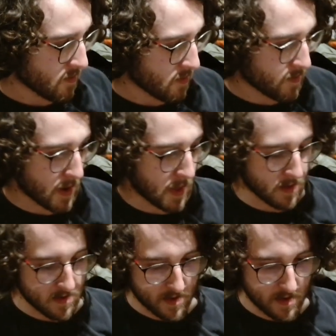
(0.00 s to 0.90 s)
We both
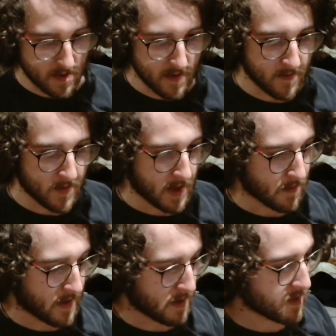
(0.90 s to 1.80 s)
still live with our
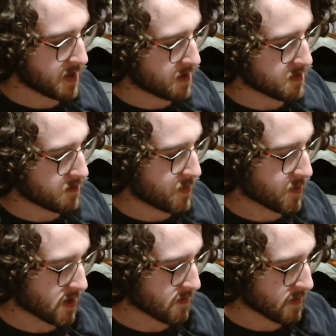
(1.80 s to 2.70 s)
families, and we
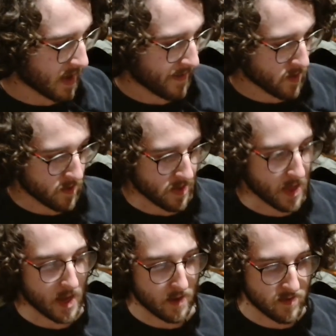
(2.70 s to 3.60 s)
want to have our own
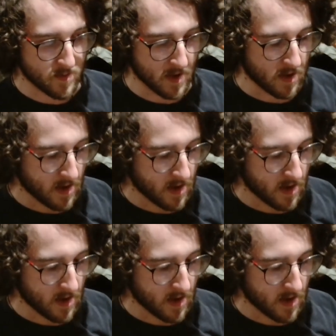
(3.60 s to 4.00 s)
lives, but